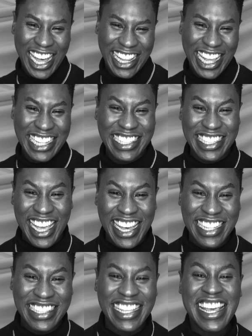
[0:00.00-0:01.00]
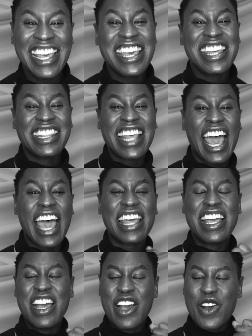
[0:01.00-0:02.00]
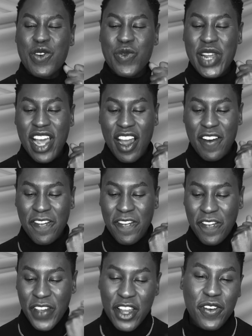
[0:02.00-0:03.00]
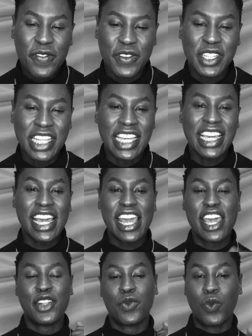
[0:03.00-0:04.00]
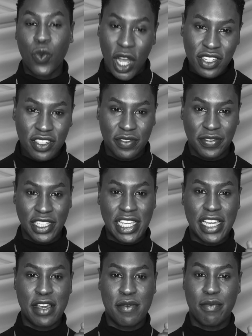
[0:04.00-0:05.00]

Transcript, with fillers: that says that we are fearfully and wonderfully